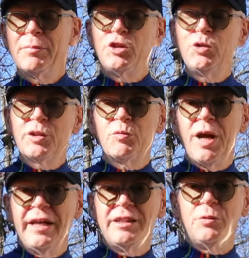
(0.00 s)
but you can
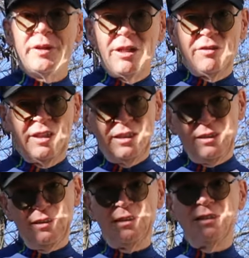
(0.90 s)
ride it without the
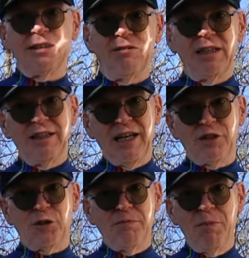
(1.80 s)
assistance of the
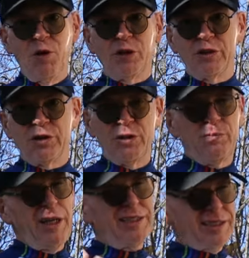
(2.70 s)
electric motor. So
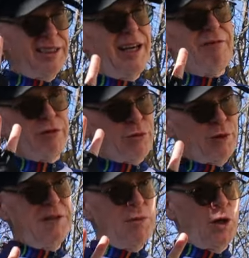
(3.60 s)
basically you have
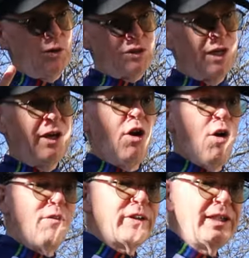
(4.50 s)
three modes.
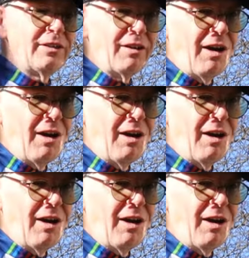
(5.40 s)
Over here